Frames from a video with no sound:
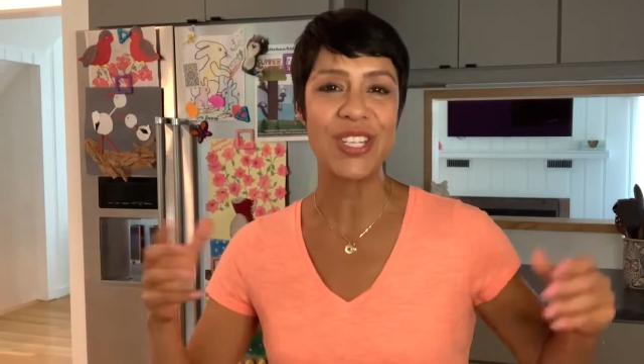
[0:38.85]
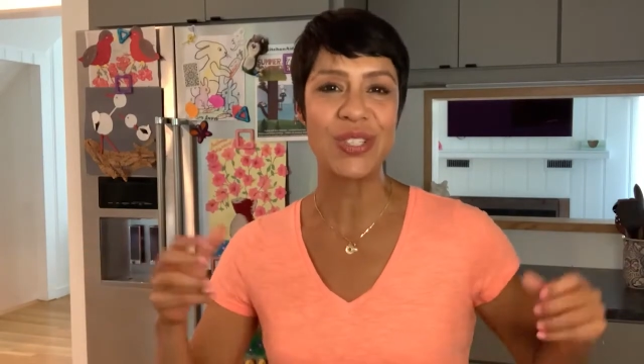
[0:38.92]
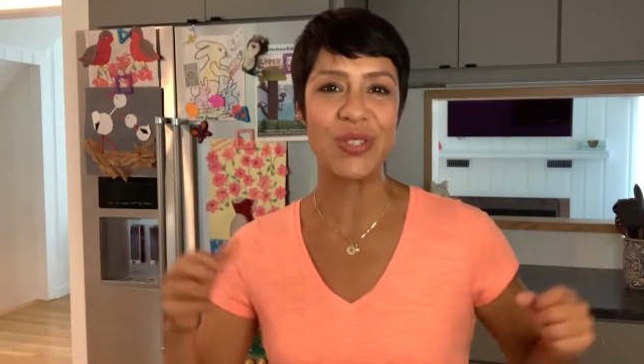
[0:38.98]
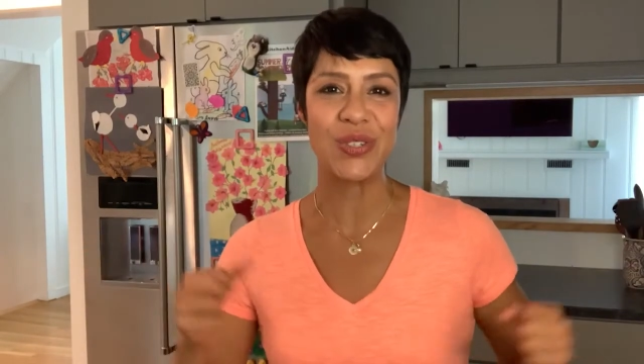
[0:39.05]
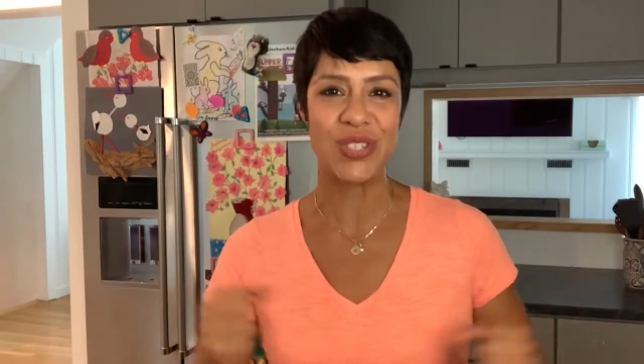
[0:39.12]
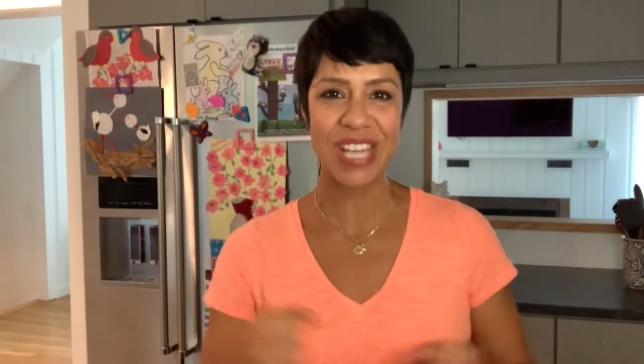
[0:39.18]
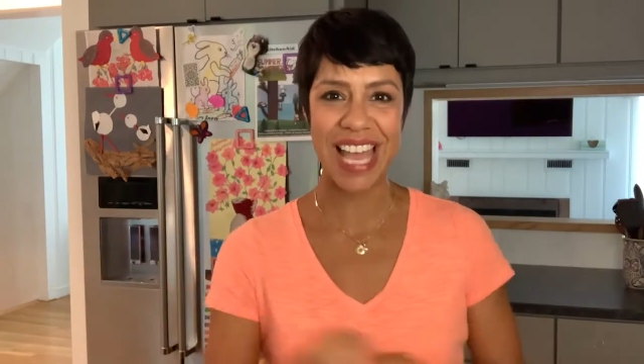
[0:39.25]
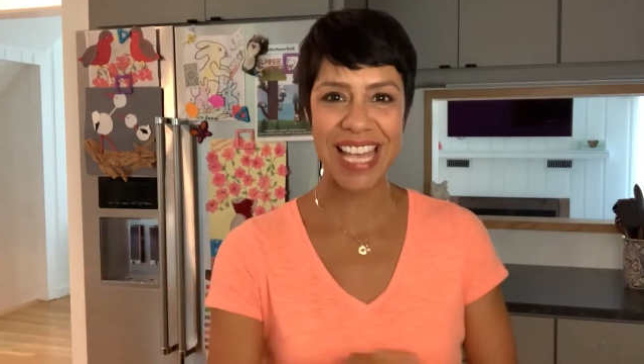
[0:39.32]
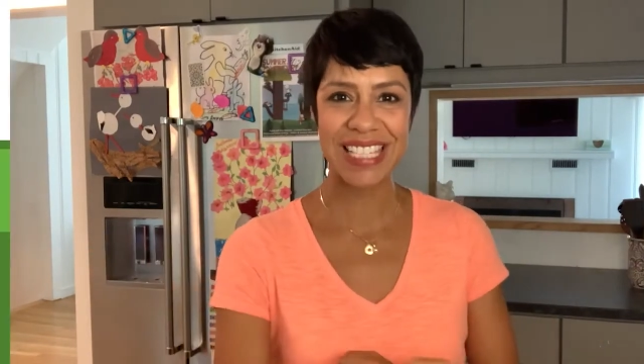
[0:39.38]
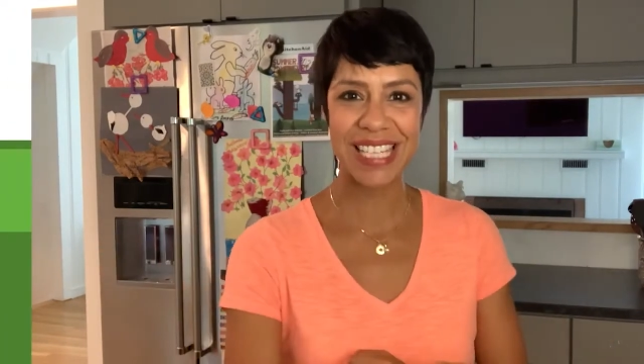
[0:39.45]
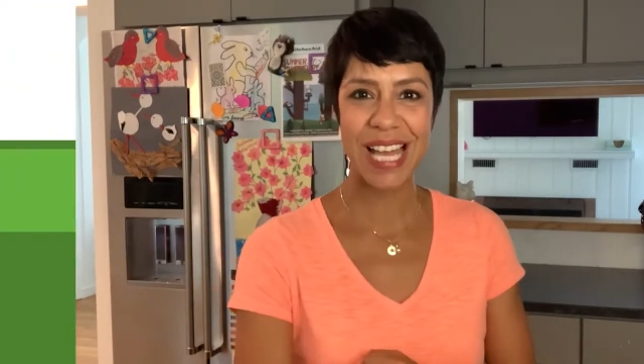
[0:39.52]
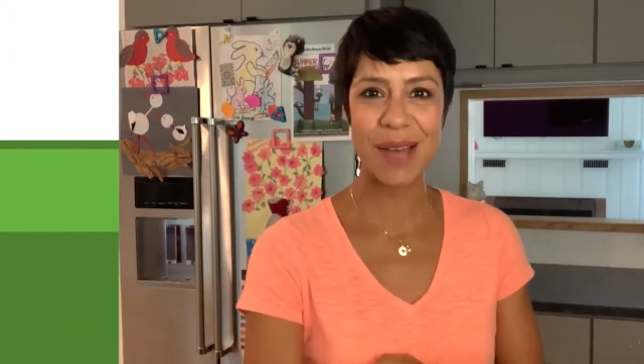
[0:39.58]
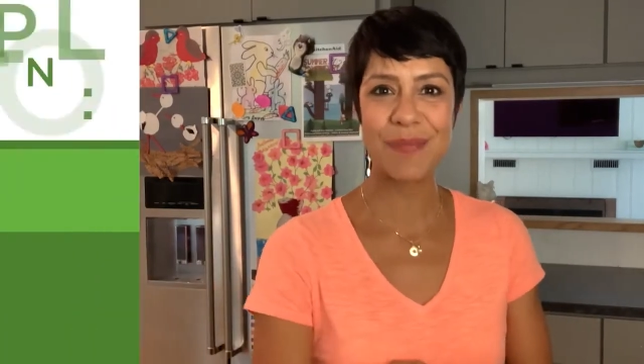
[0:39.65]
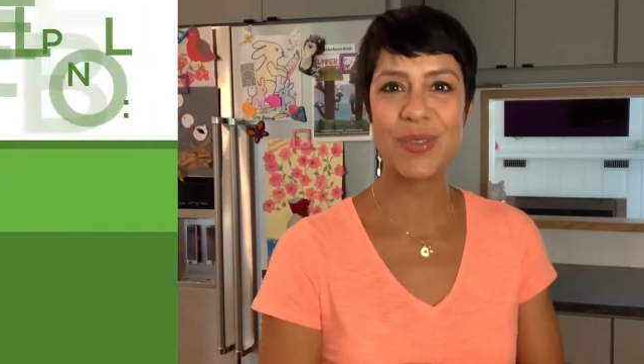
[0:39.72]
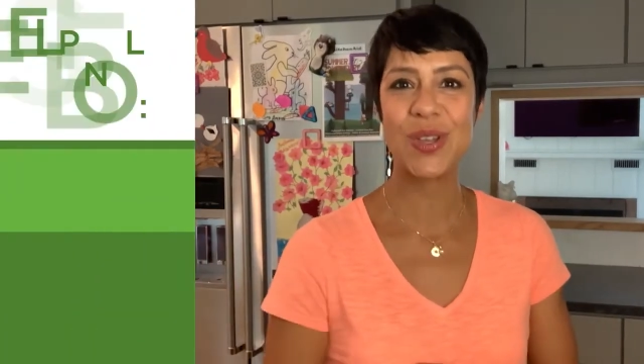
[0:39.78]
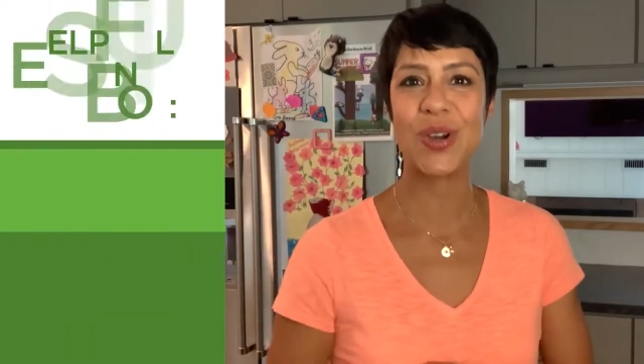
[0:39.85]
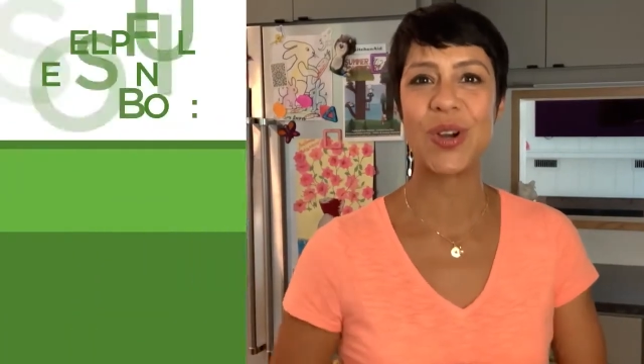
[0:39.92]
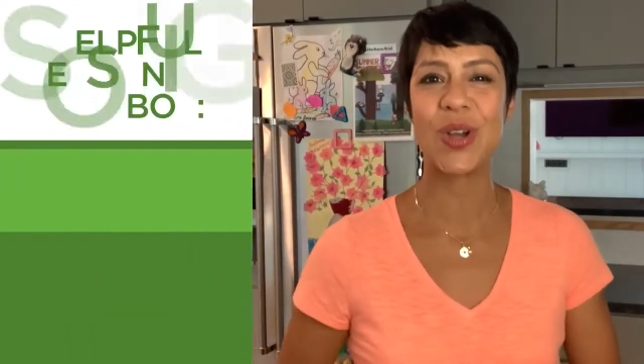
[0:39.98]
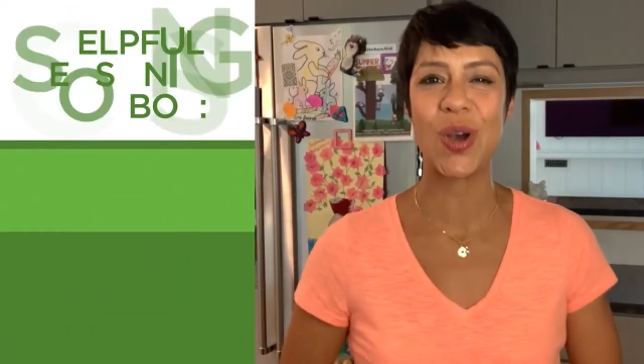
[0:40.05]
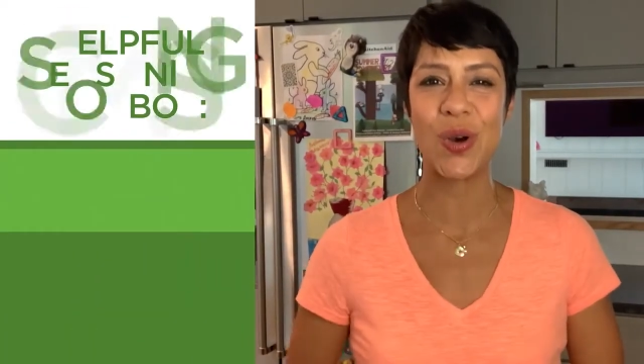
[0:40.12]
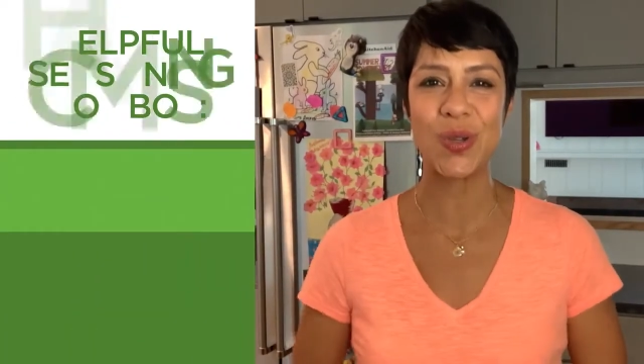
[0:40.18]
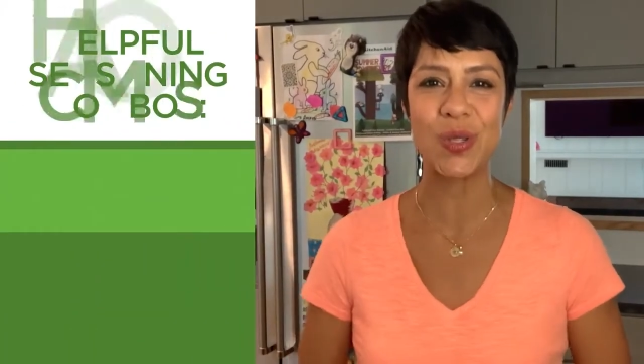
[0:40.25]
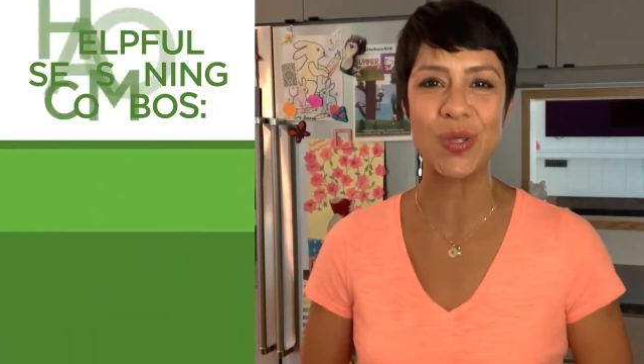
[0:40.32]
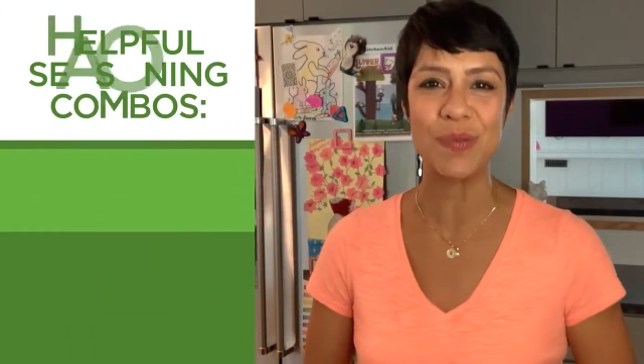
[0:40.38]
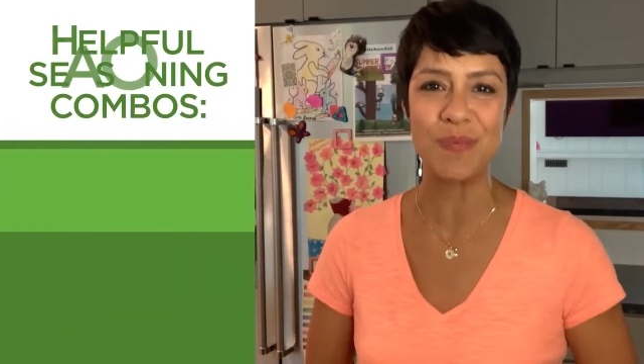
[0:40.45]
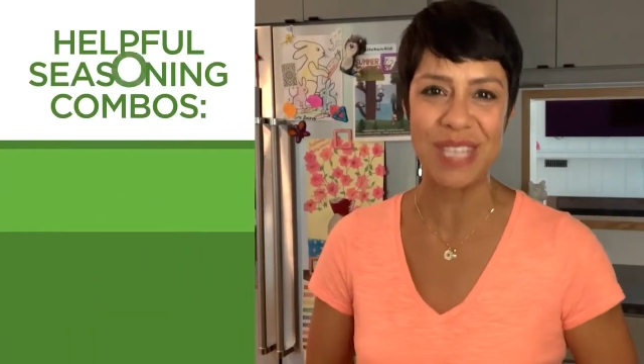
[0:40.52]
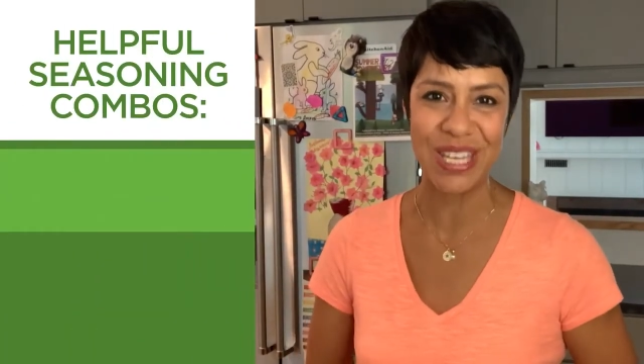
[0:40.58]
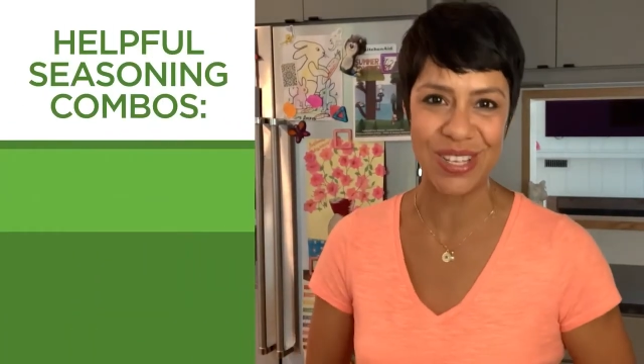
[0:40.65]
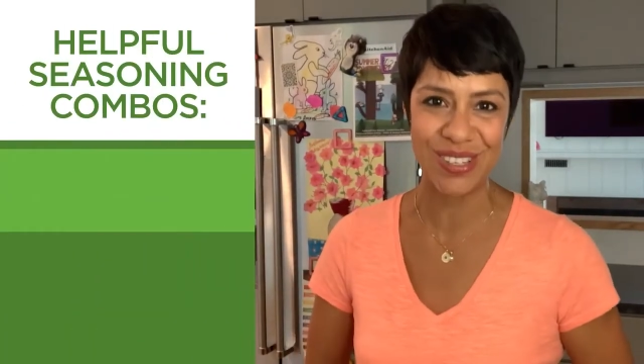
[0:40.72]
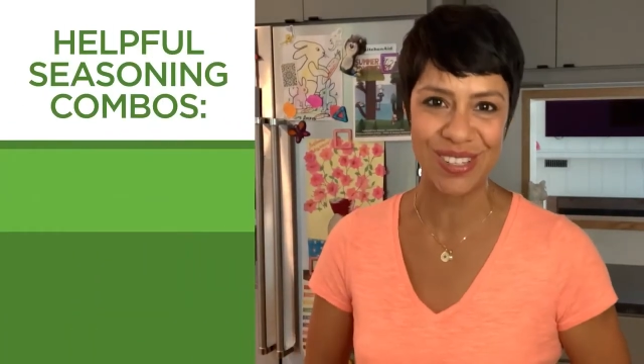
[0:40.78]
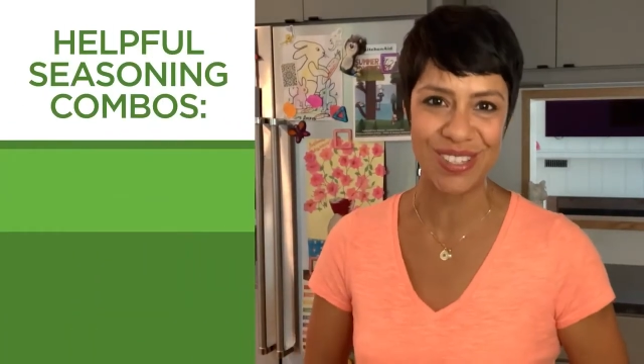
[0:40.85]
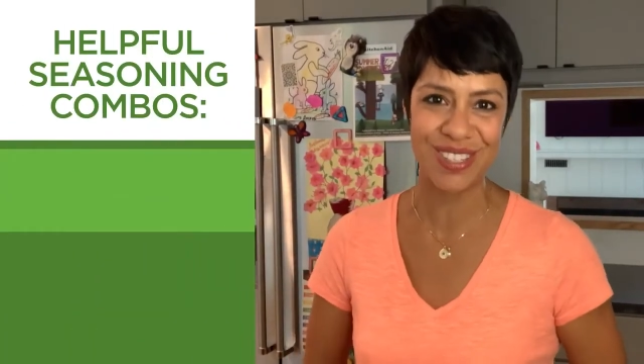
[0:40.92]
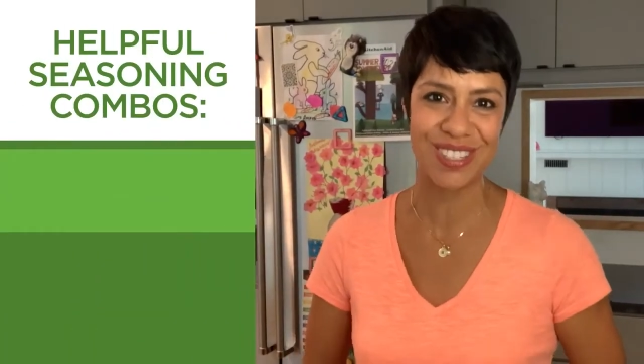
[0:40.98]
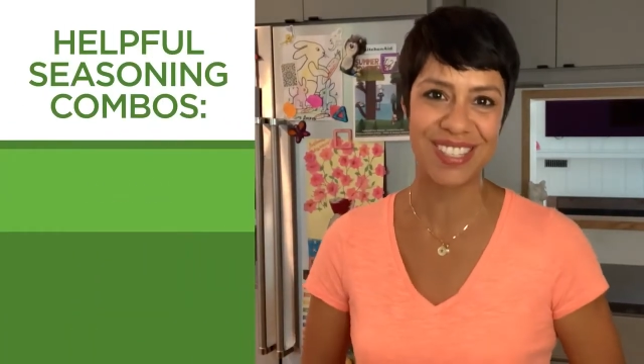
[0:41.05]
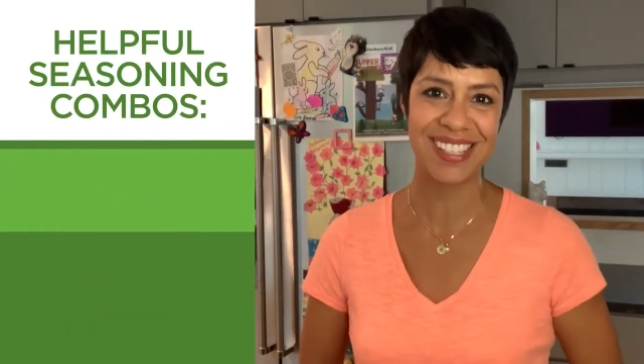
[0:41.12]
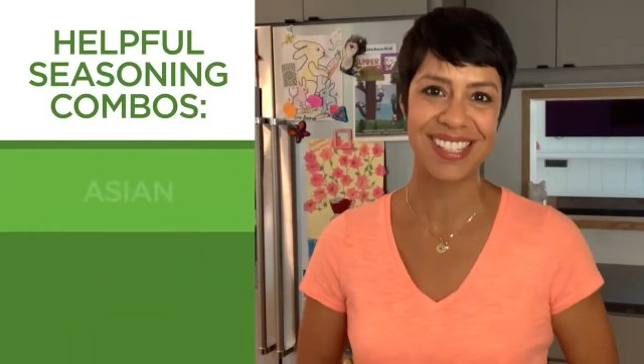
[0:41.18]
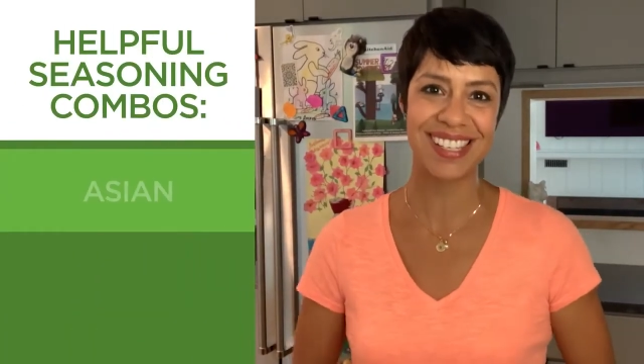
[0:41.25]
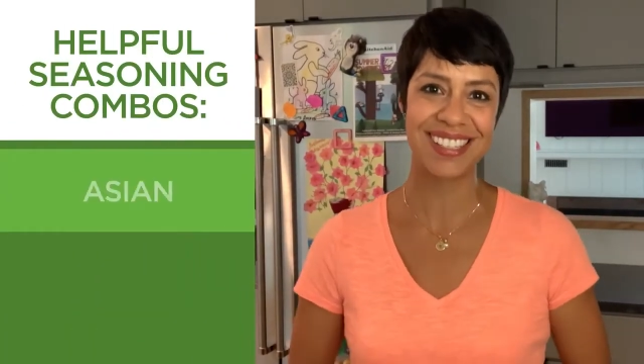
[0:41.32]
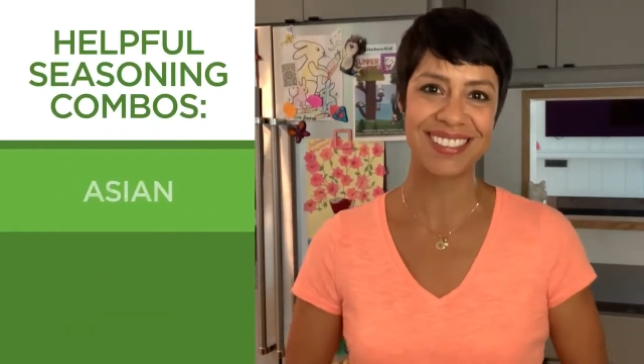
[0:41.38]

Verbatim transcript: to jazz up your go-to meals.